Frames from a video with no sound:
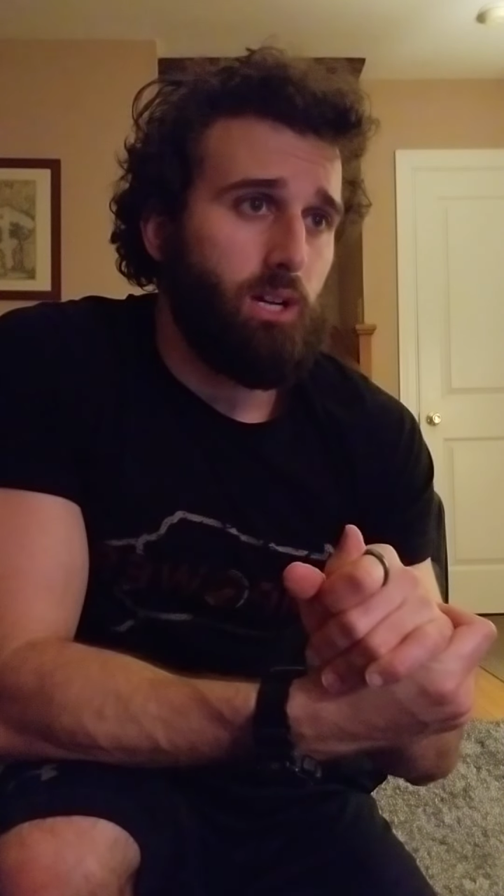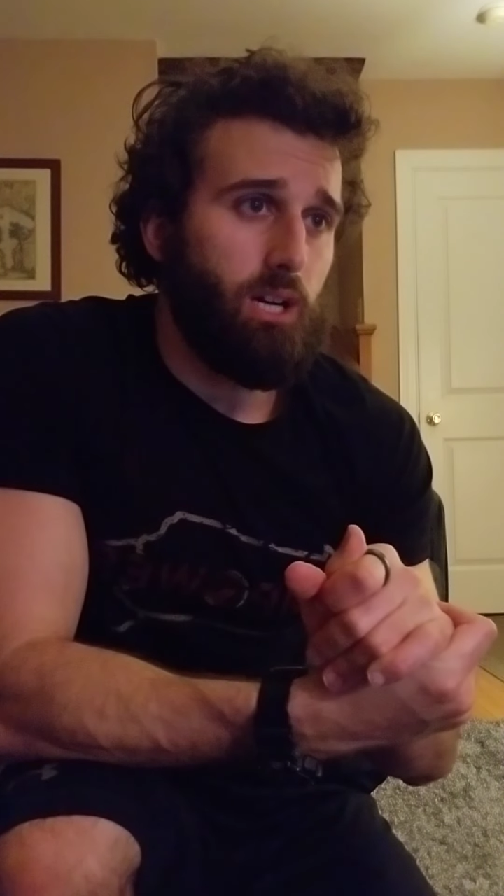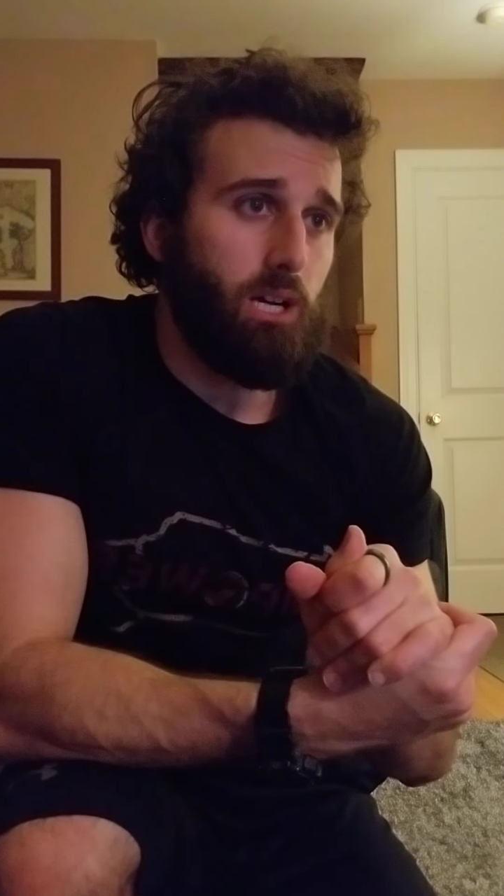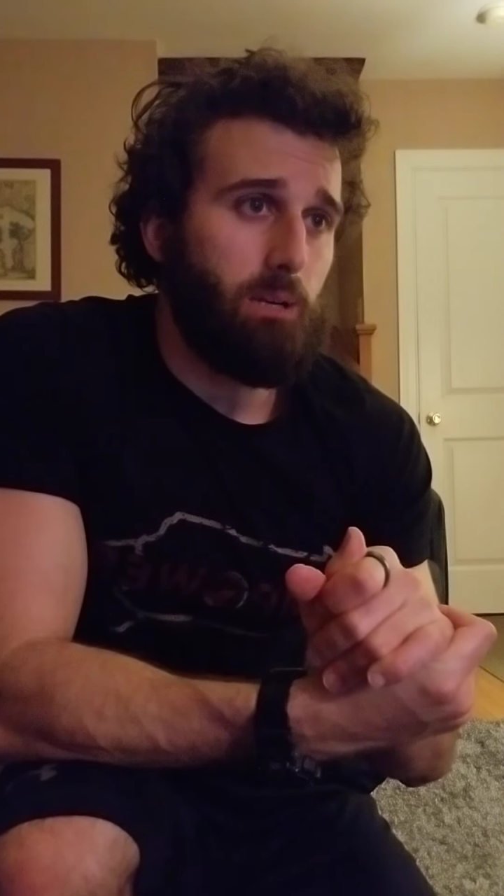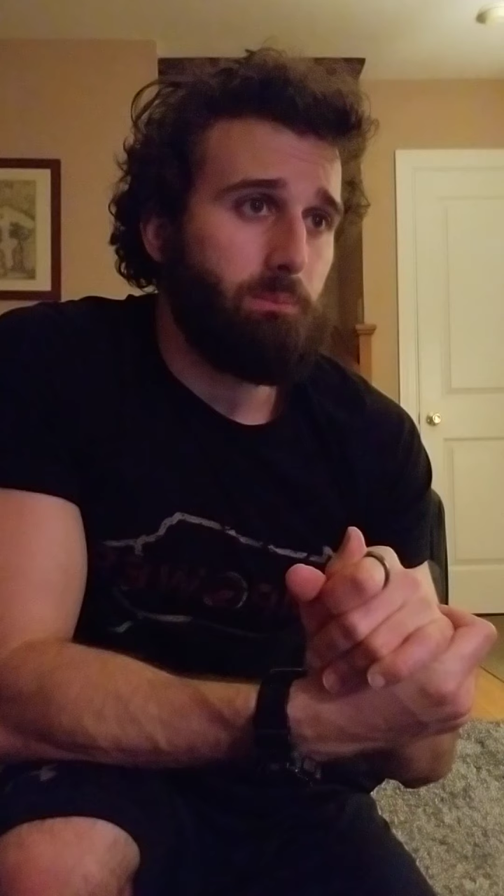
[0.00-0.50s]

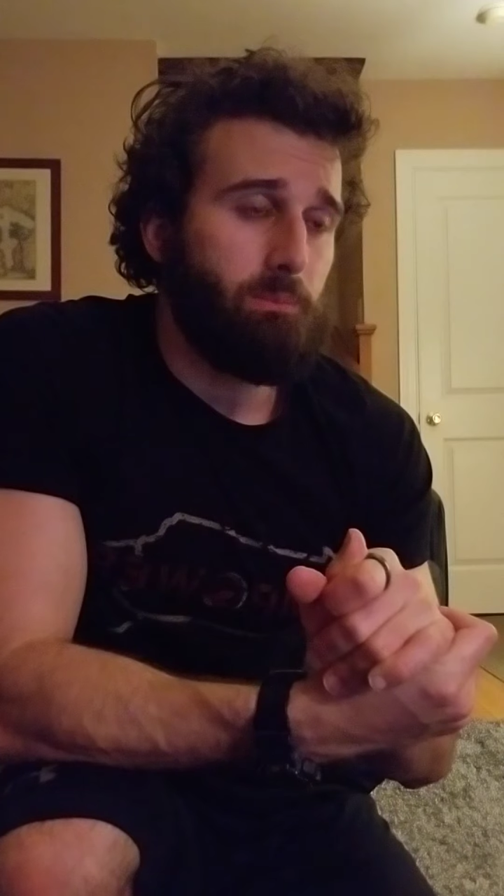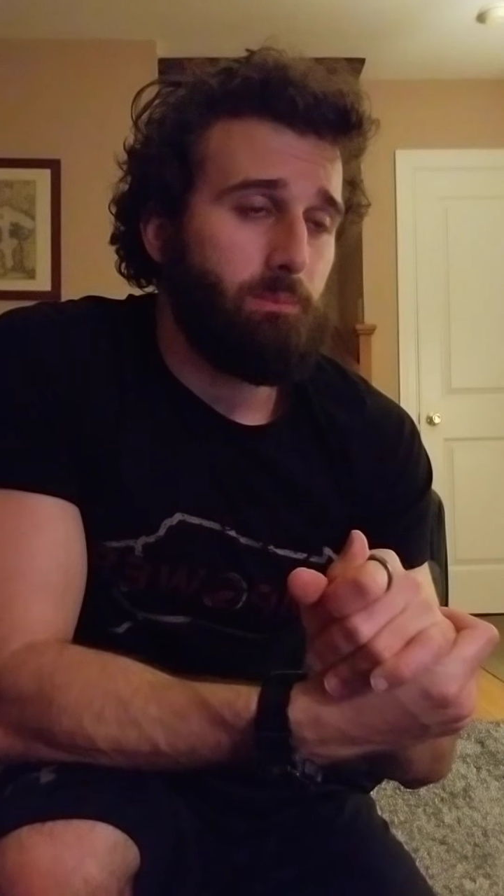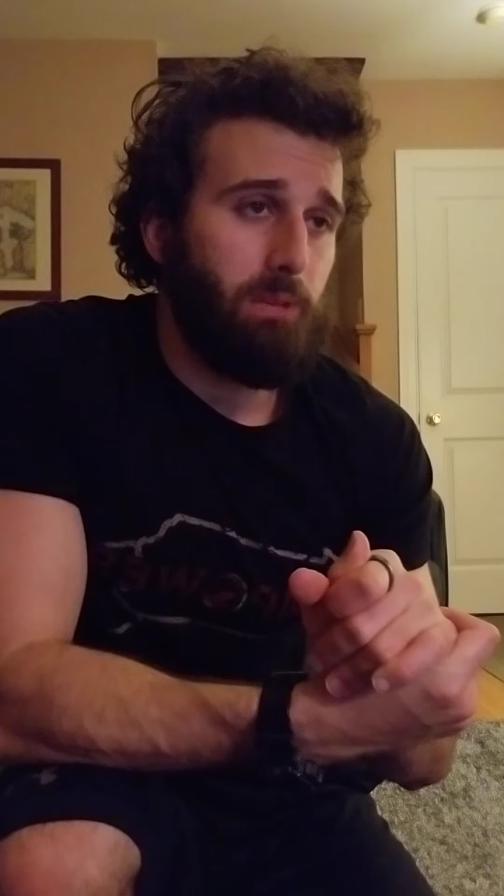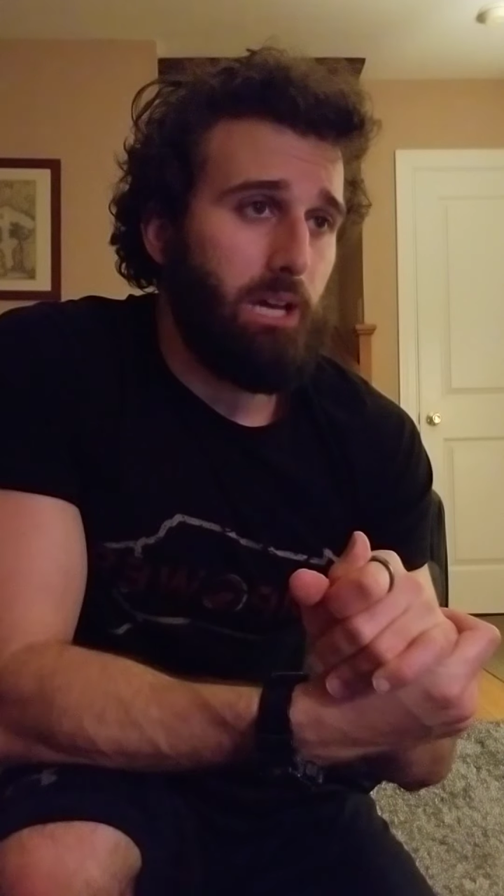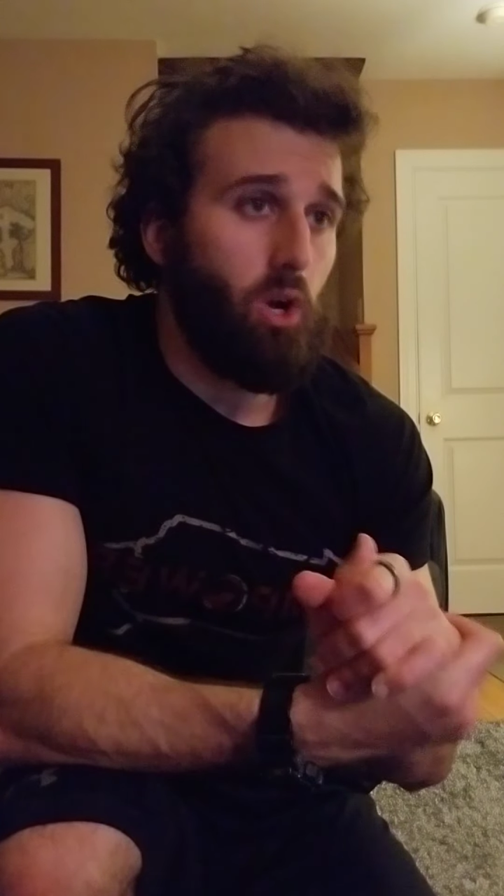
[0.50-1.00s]

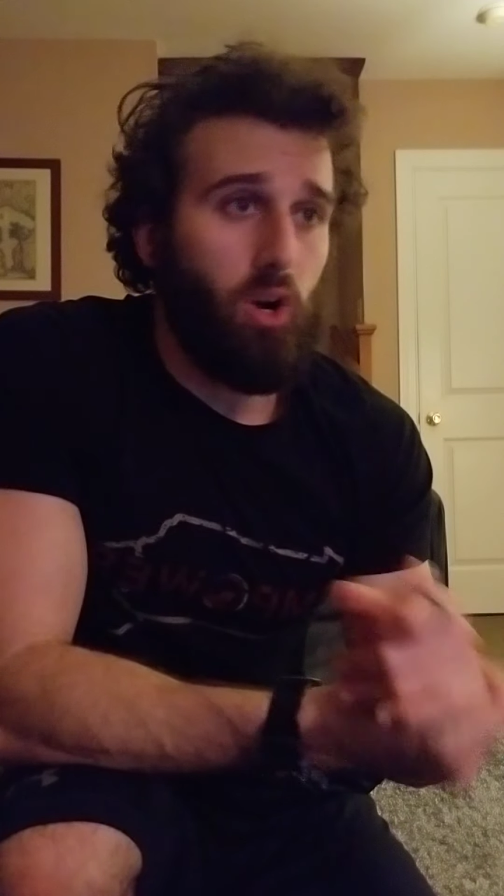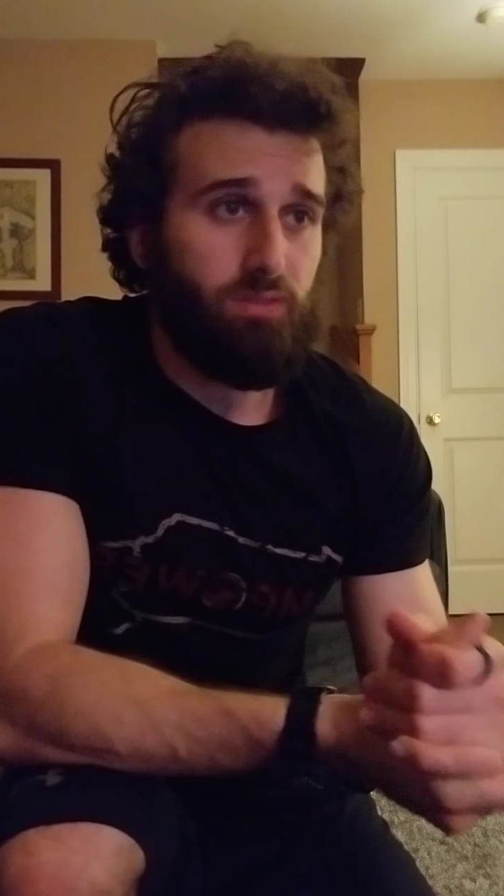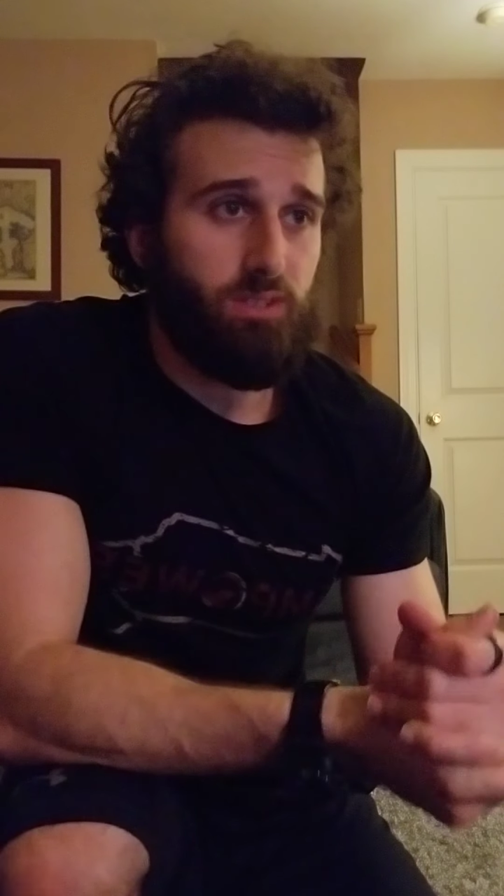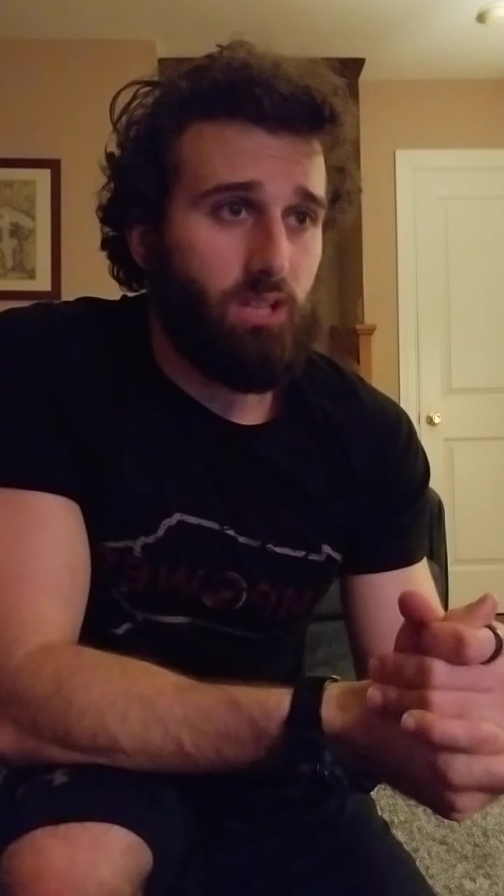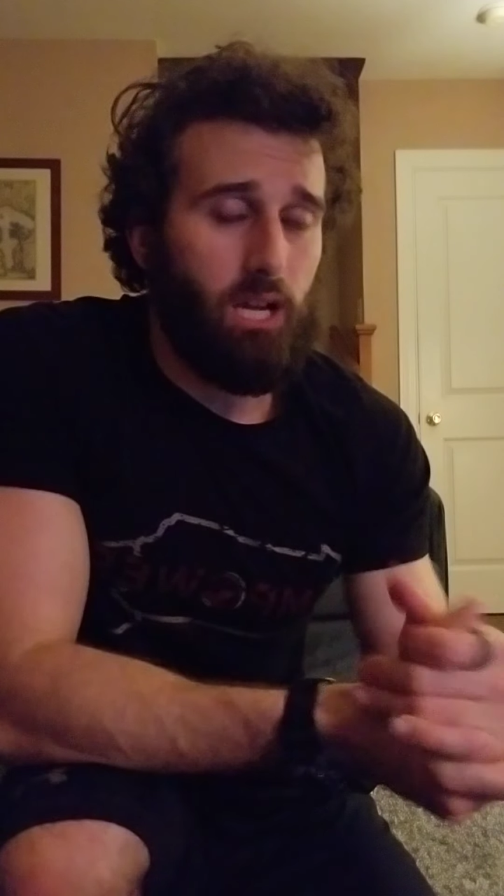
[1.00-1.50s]
And
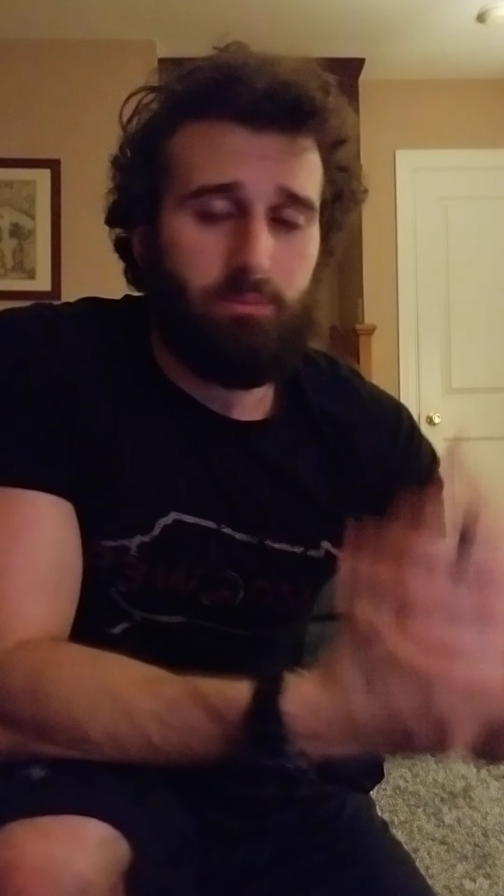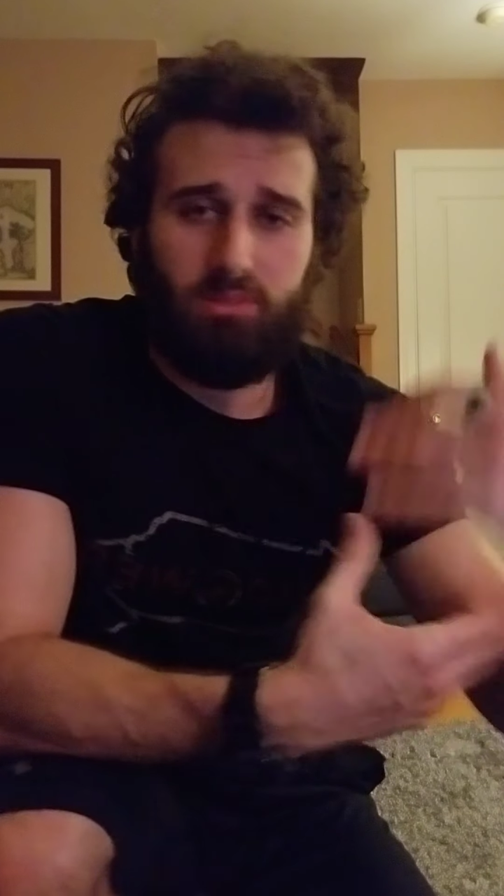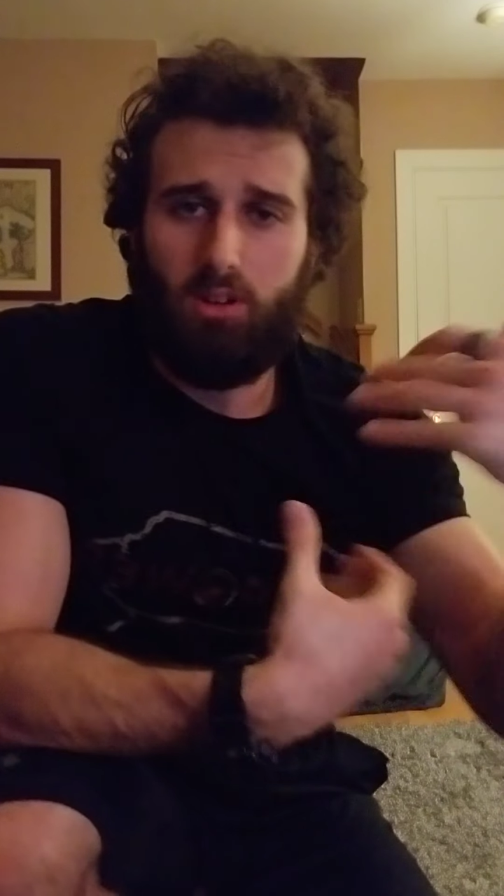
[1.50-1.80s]
oftentimes